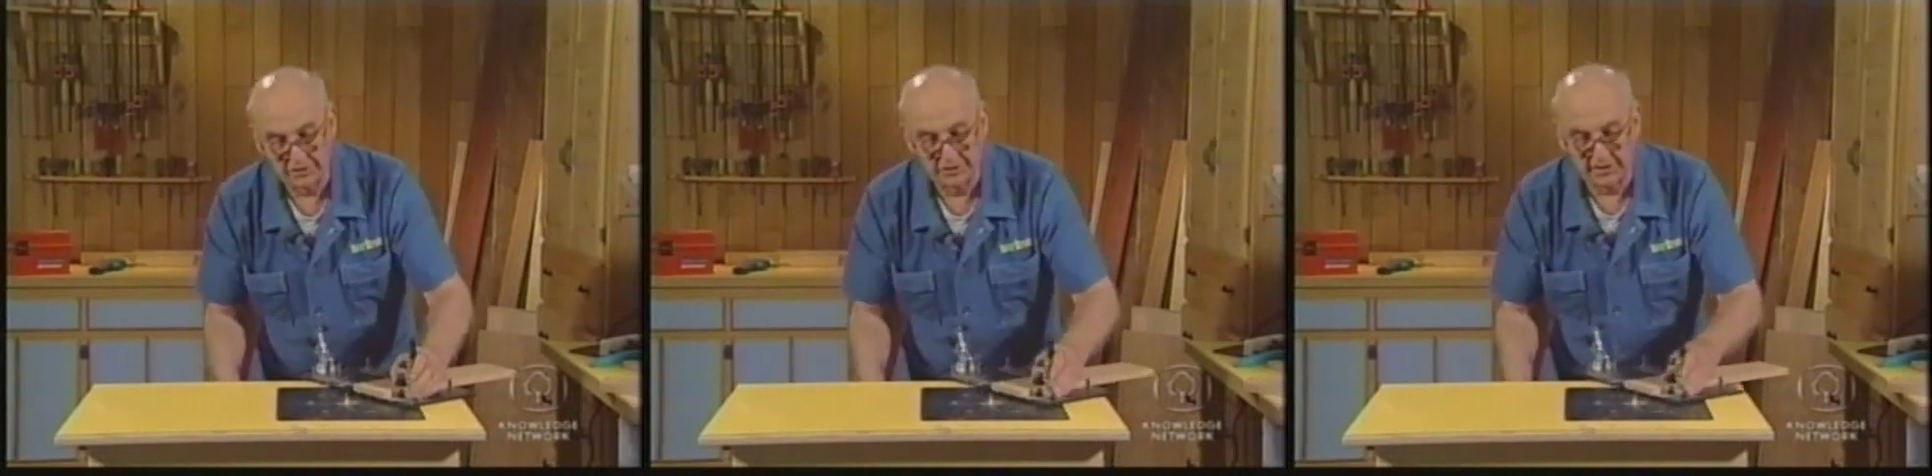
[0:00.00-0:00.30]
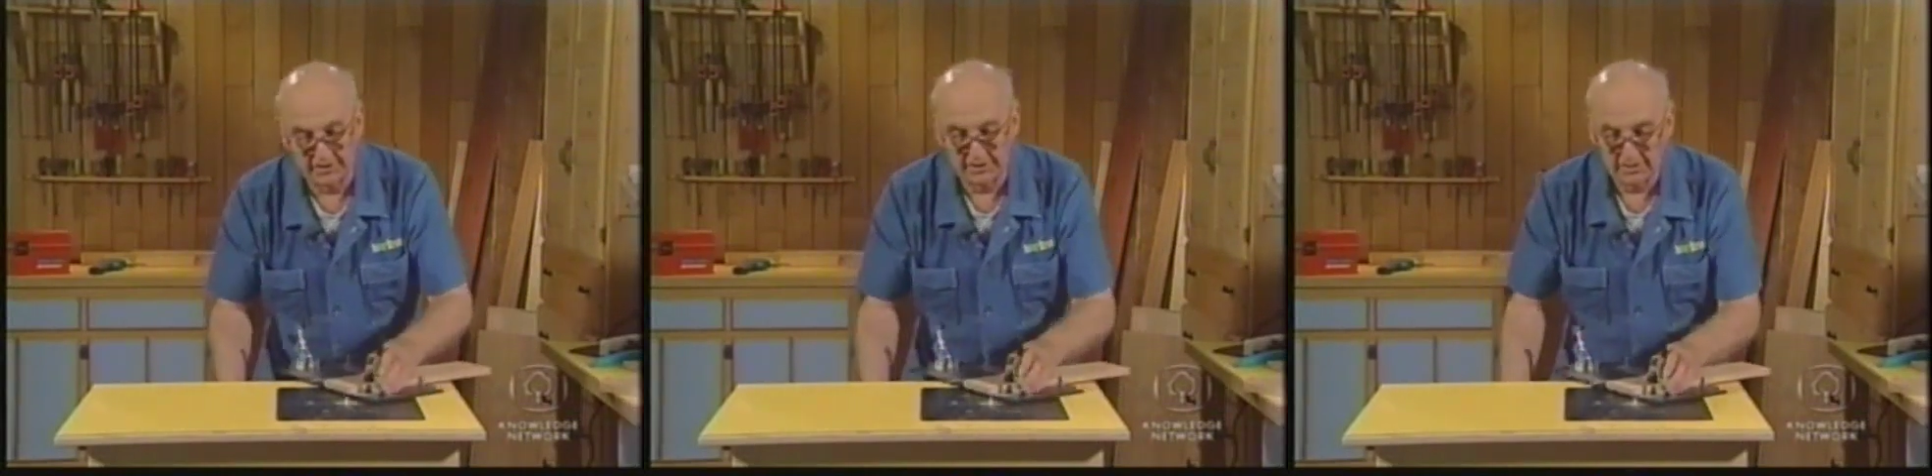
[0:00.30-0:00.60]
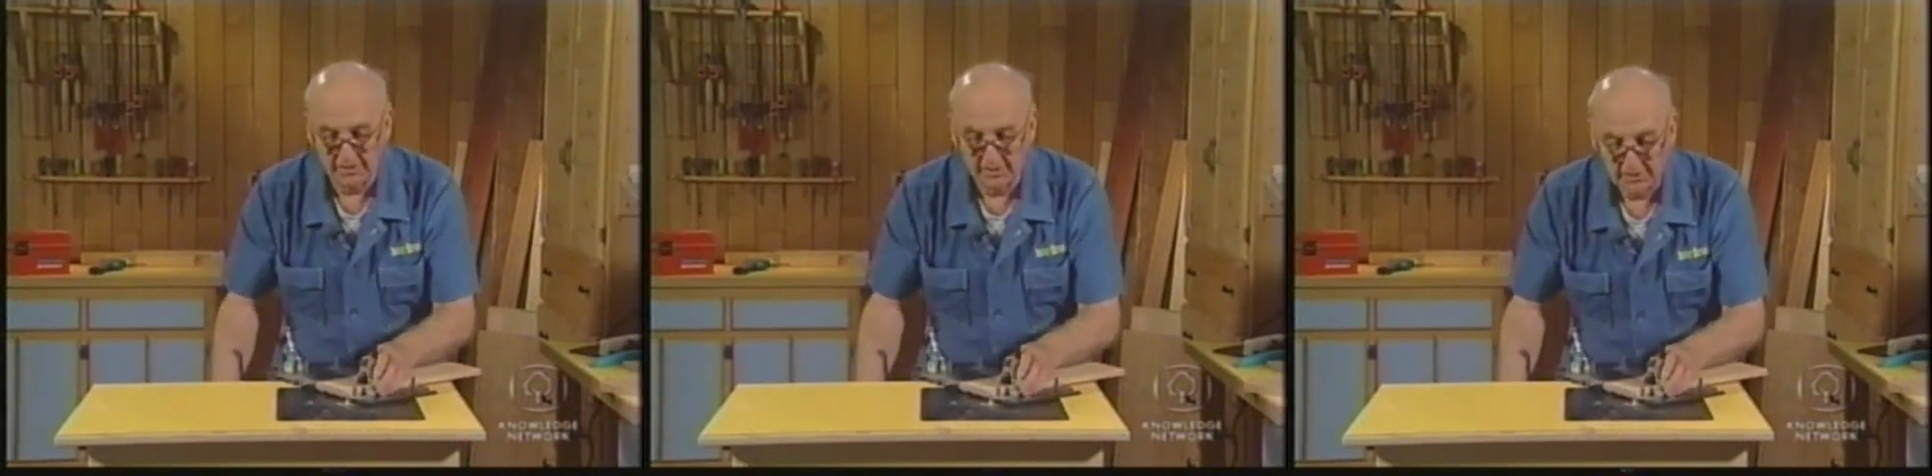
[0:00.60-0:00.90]
you're
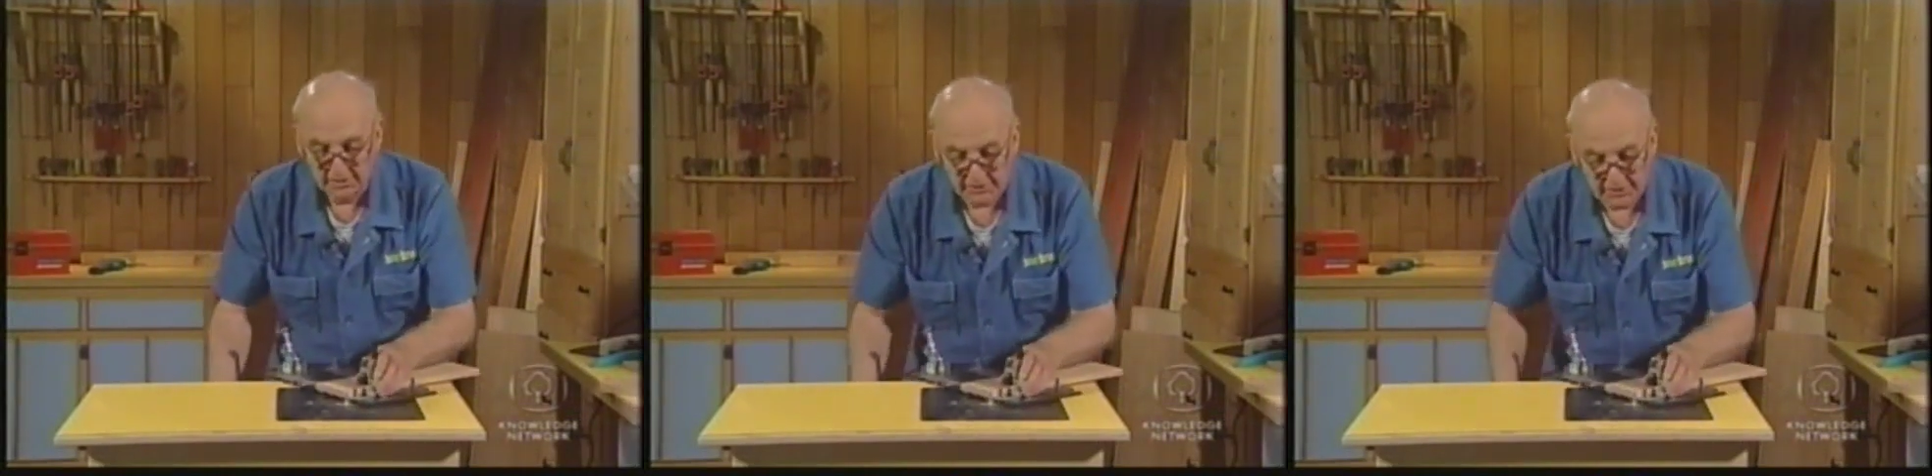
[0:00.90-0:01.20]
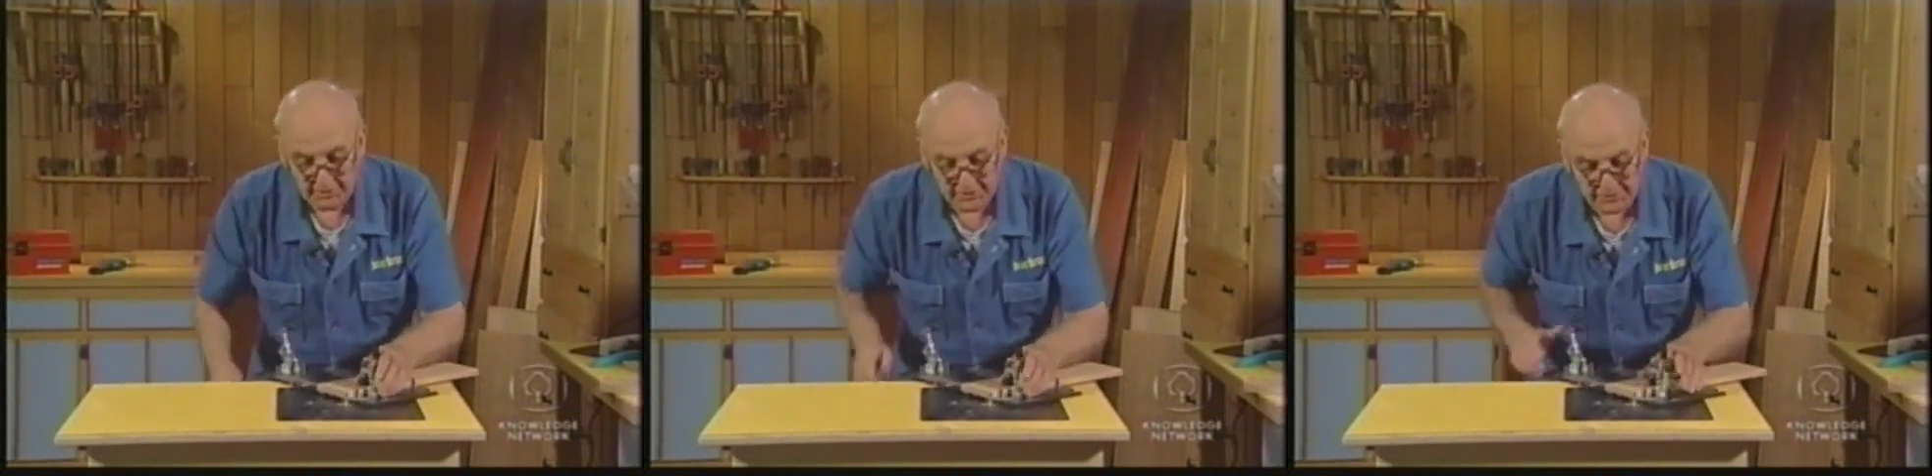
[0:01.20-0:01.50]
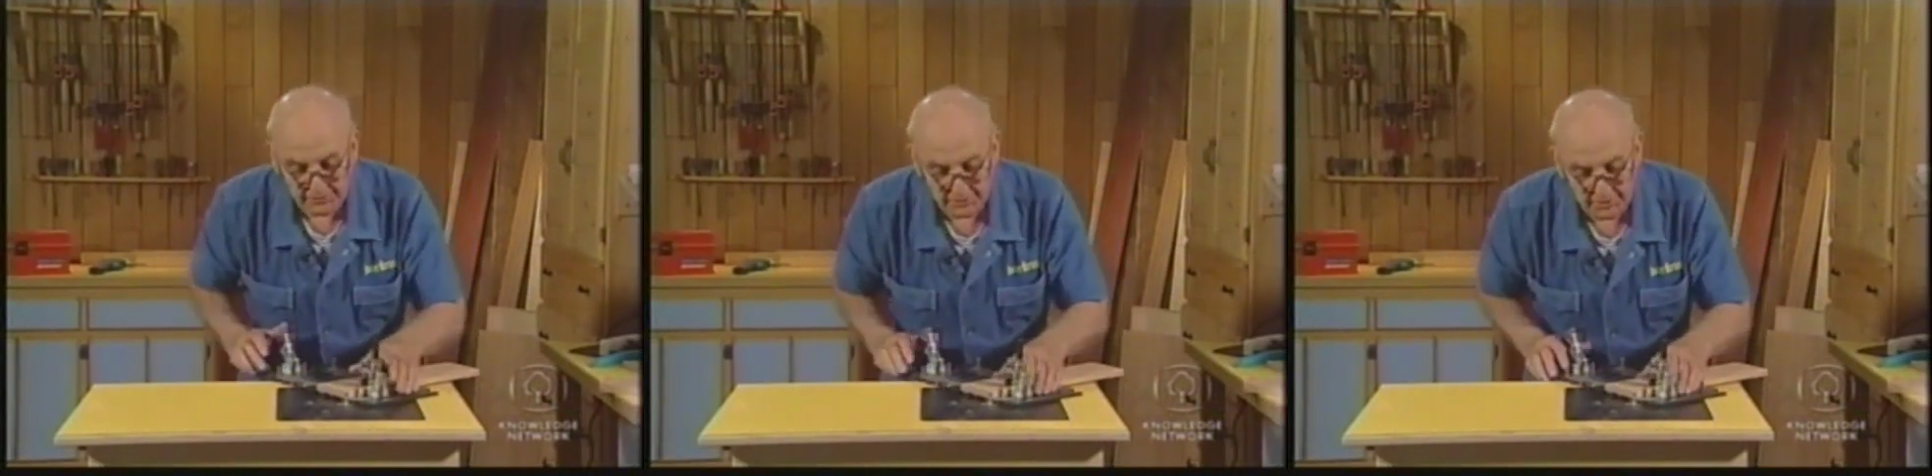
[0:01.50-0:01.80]
cutting
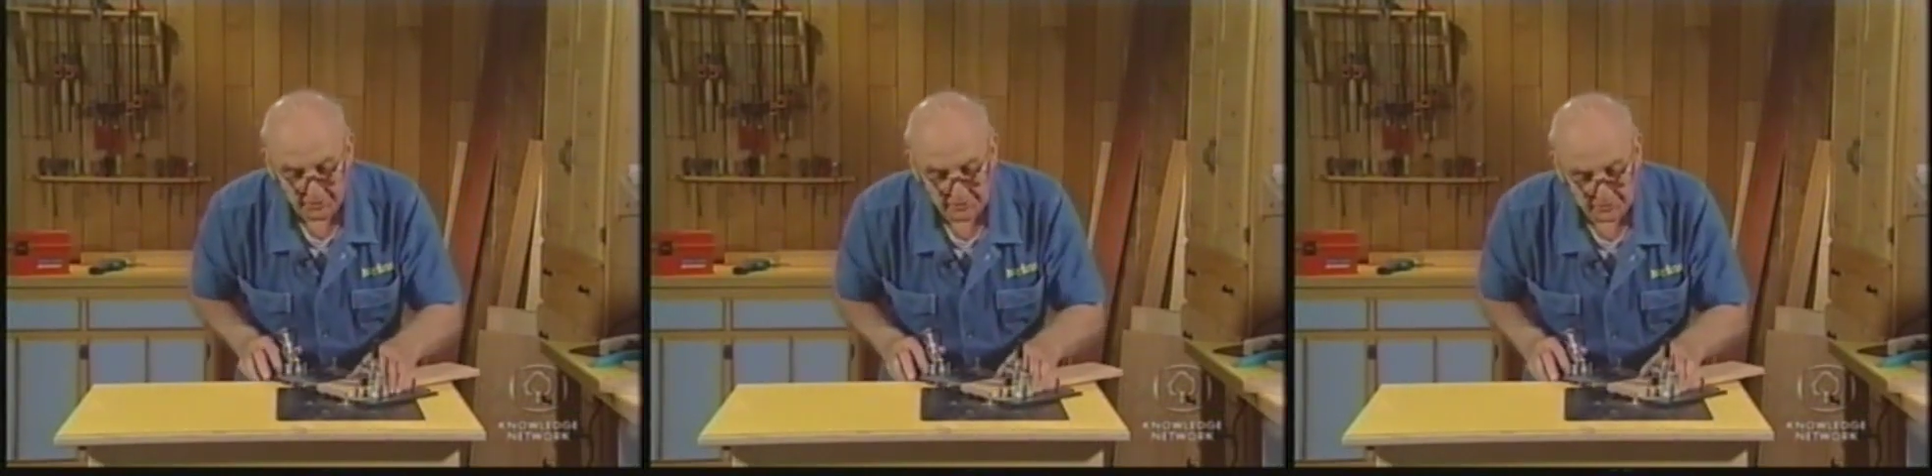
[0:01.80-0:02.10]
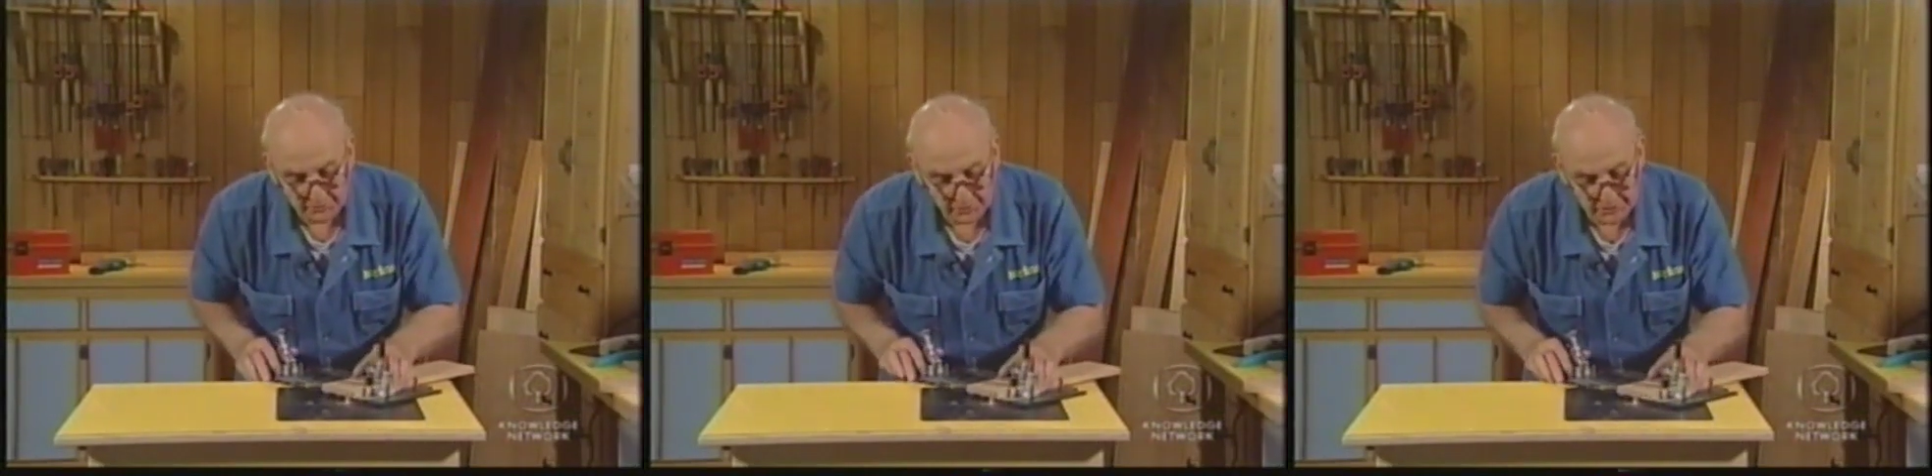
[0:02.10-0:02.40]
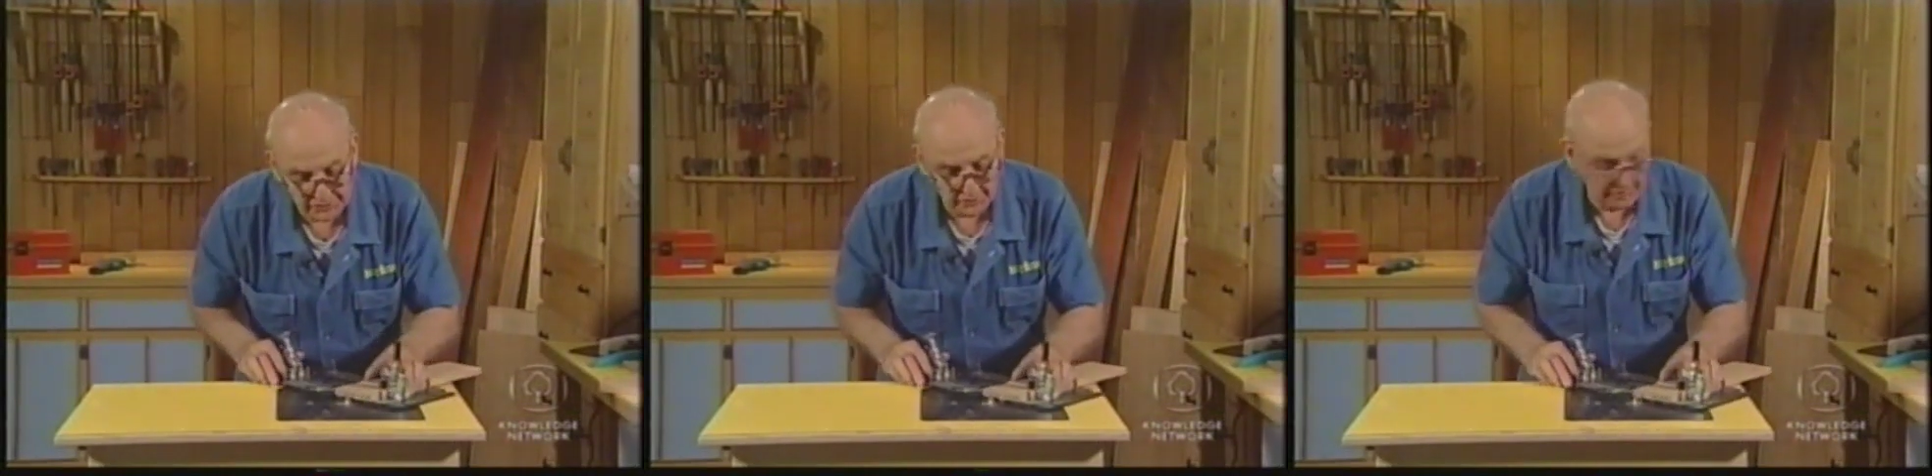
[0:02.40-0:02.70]
through here, there's
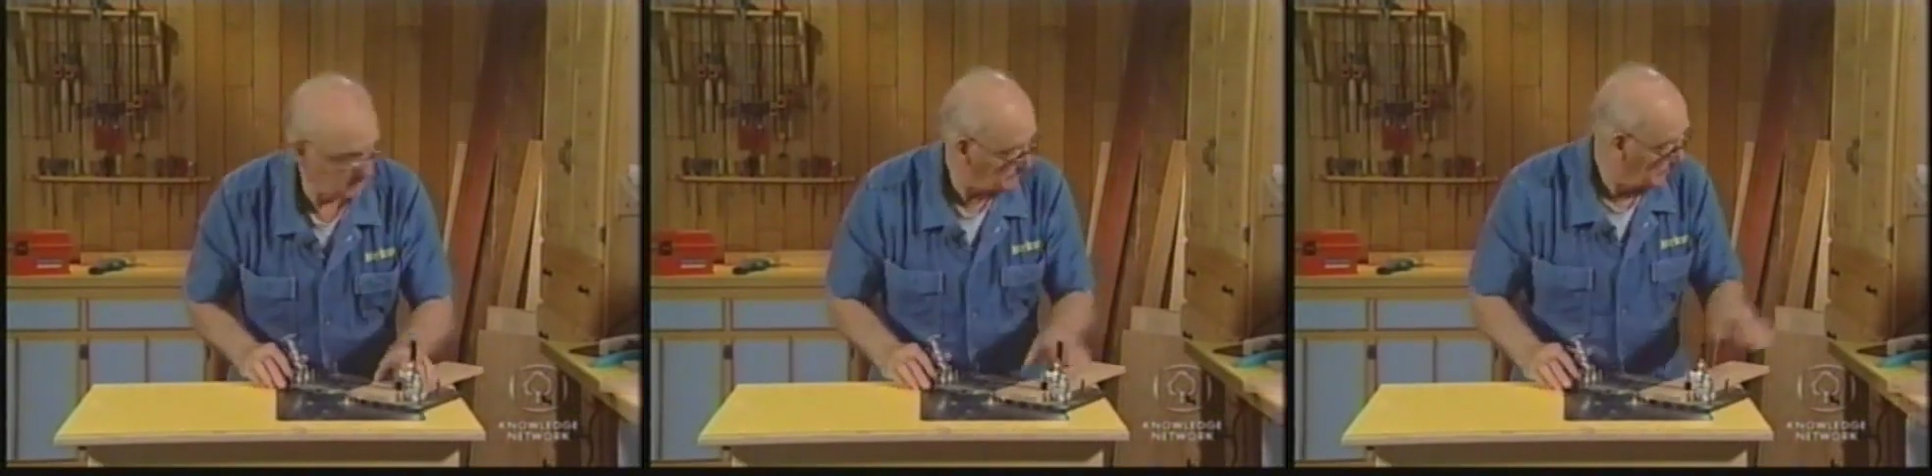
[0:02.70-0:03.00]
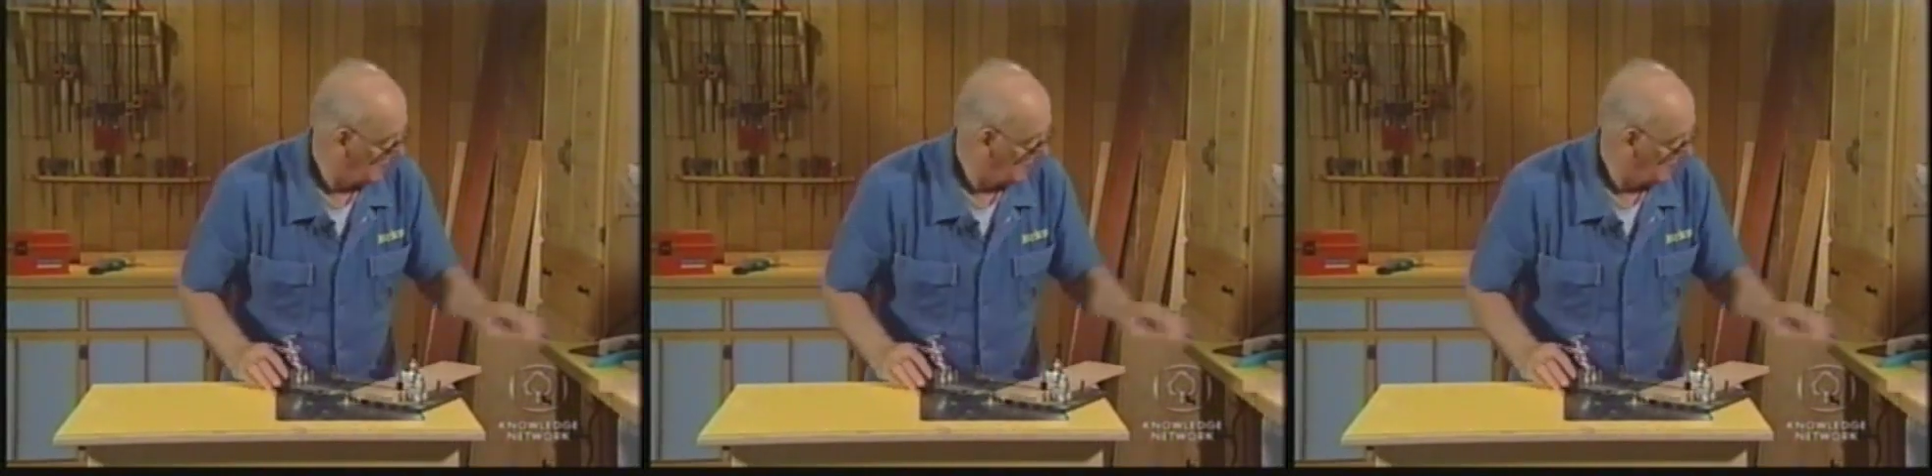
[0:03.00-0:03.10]
pressure on it.